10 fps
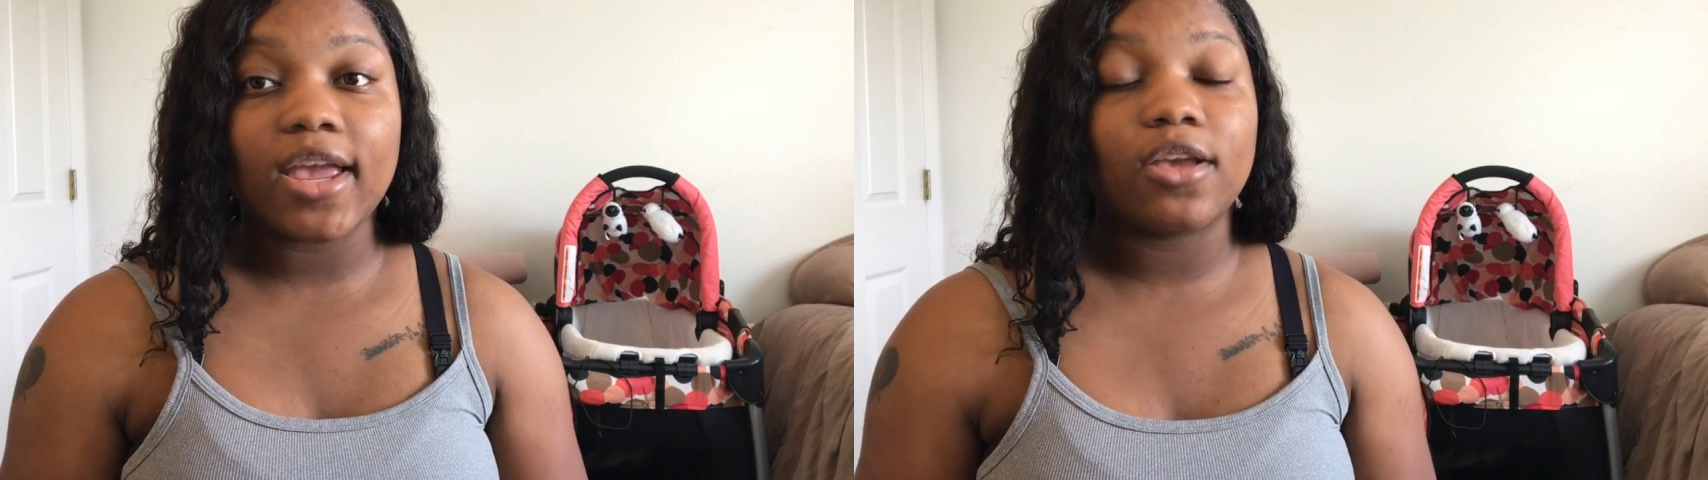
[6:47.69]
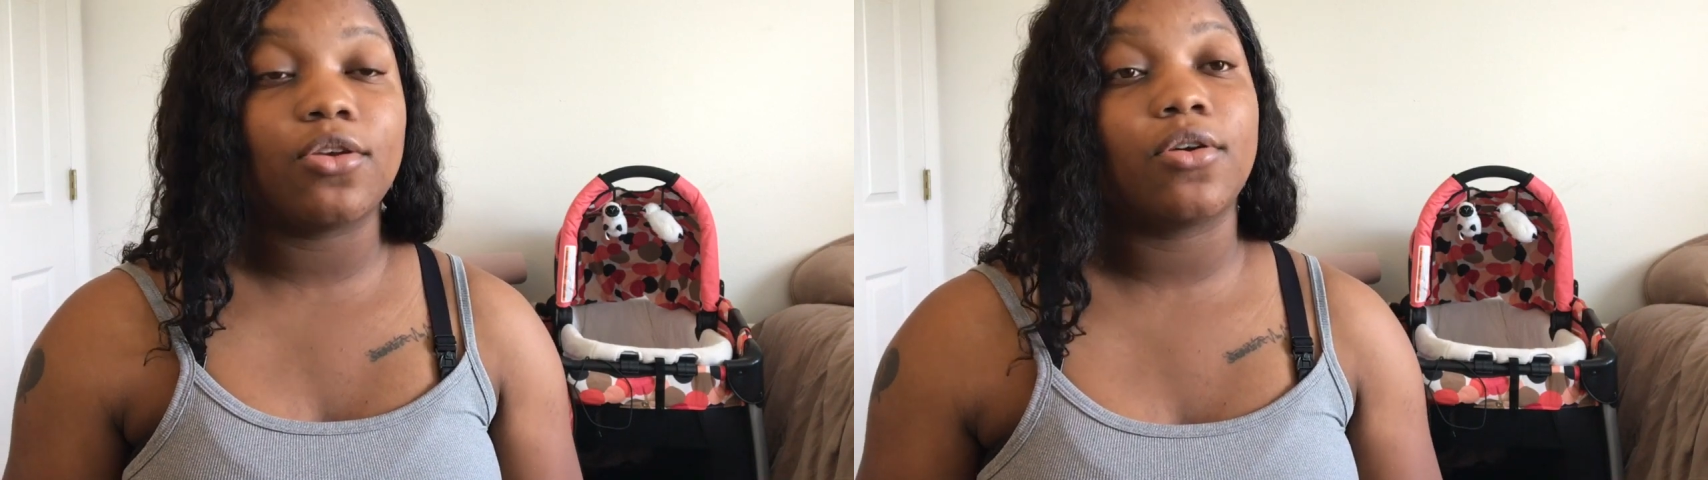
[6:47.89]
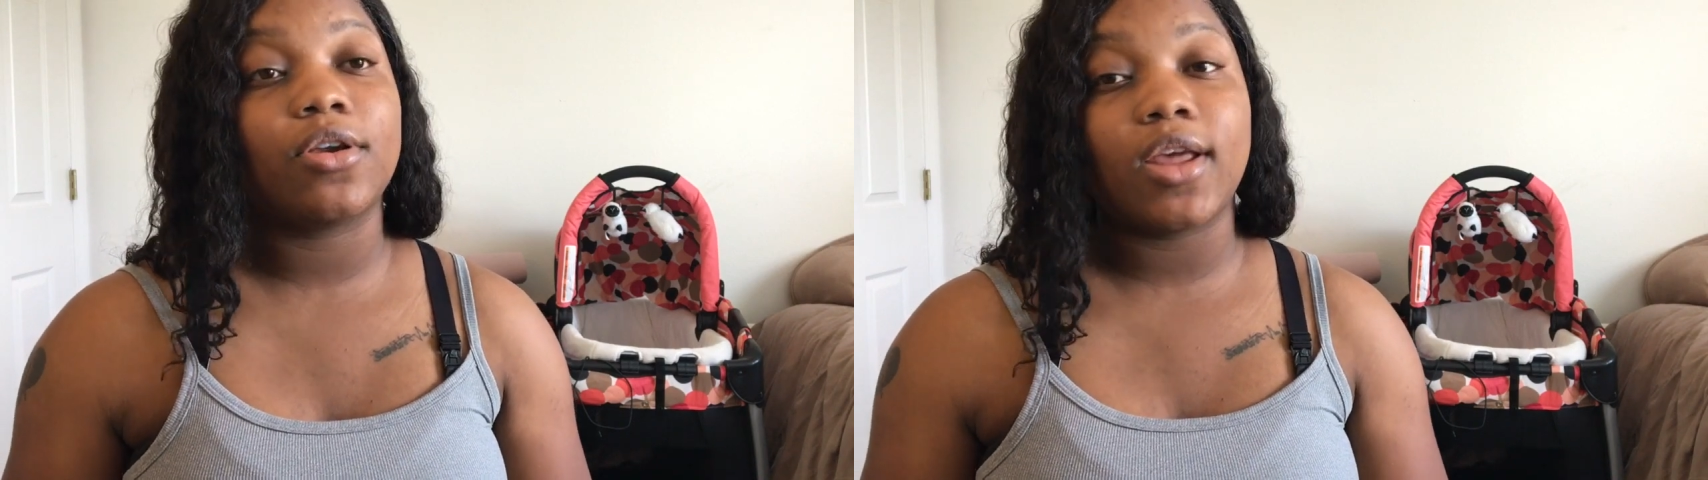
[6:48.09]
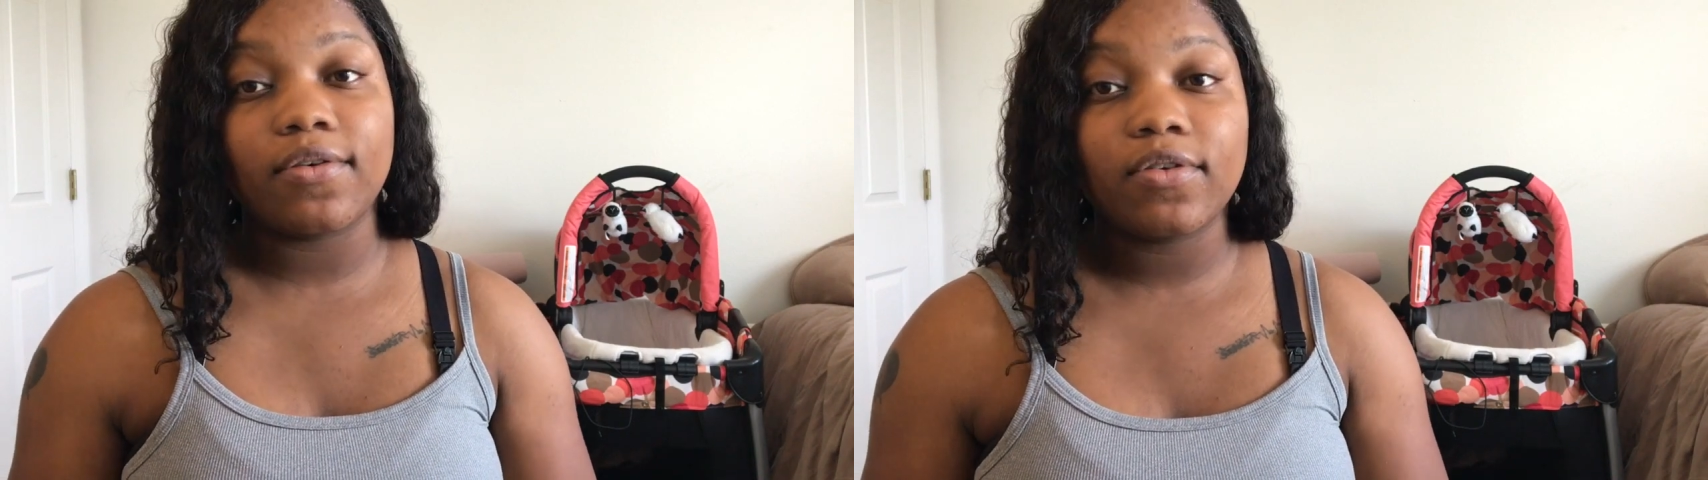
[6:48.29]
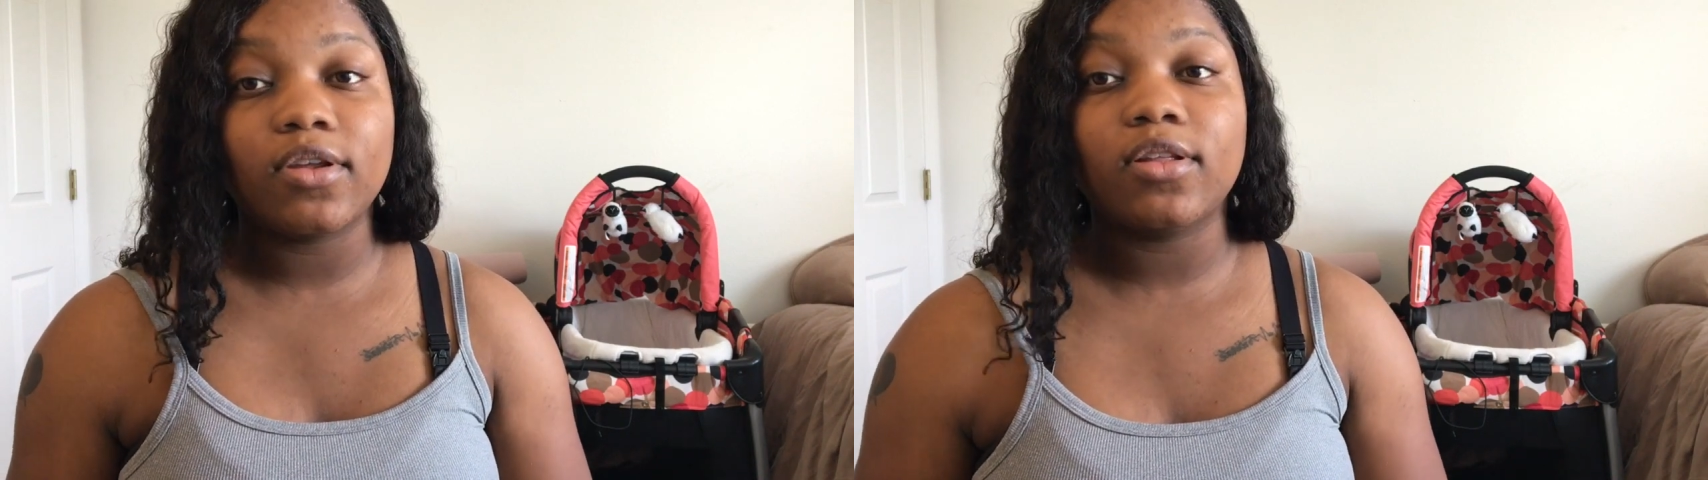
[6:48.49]
and you're
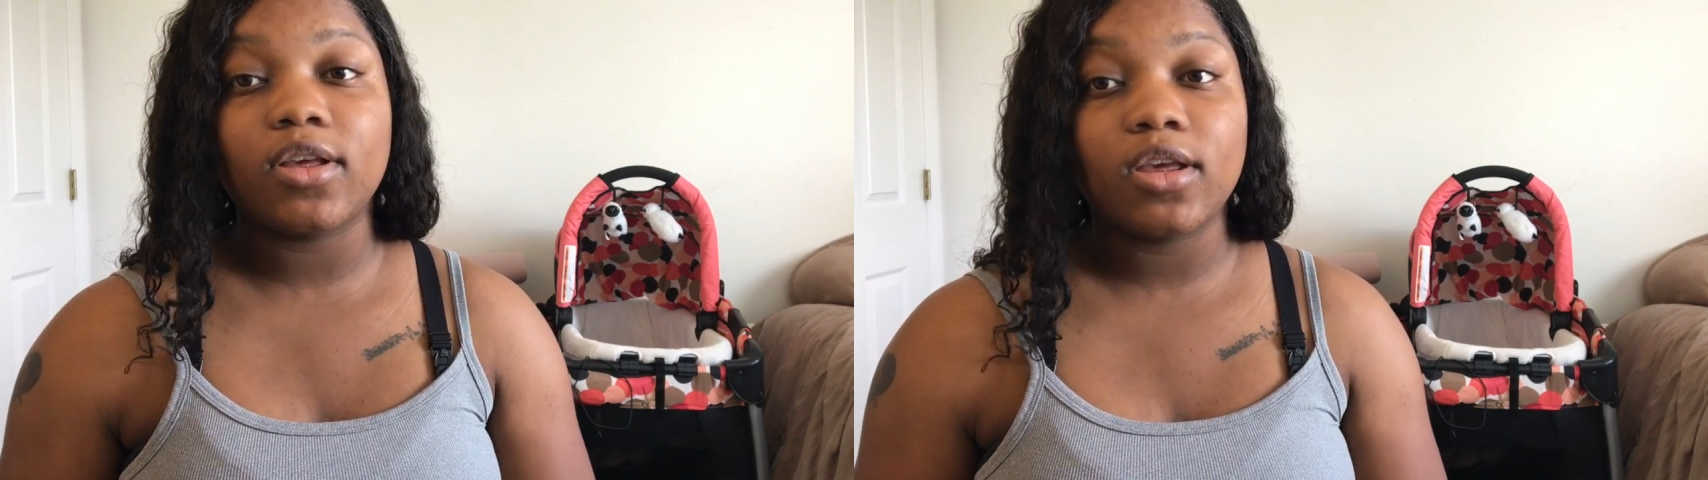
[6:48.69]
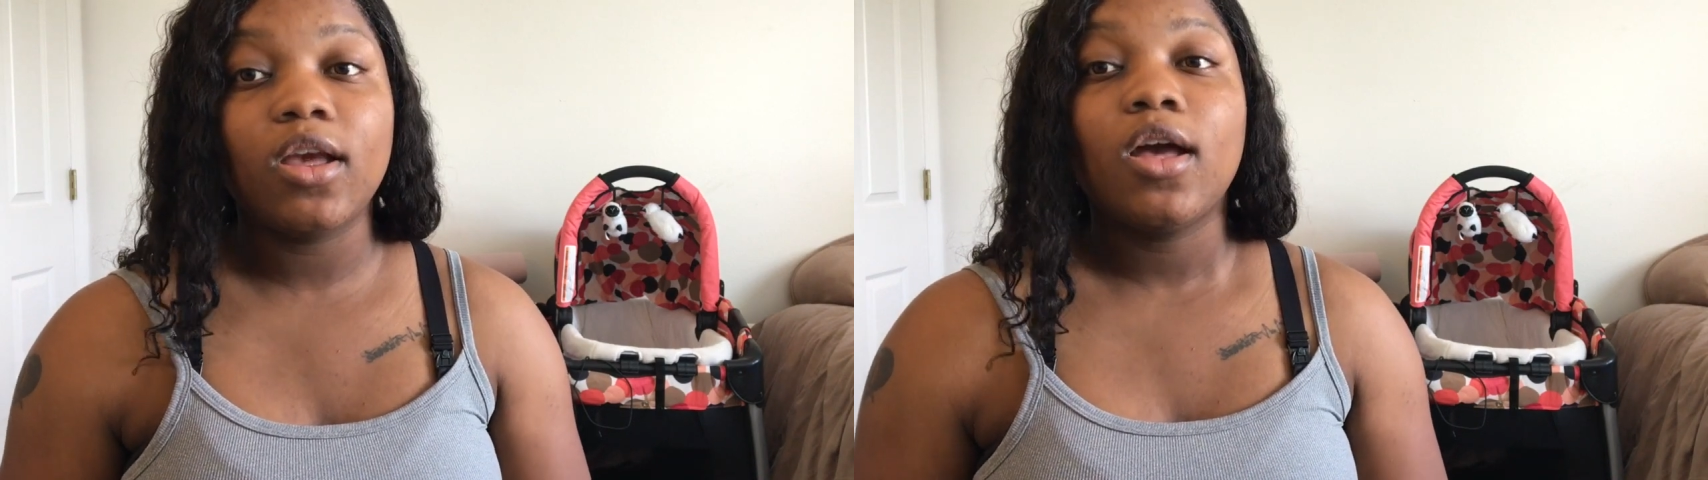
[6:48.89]
definitely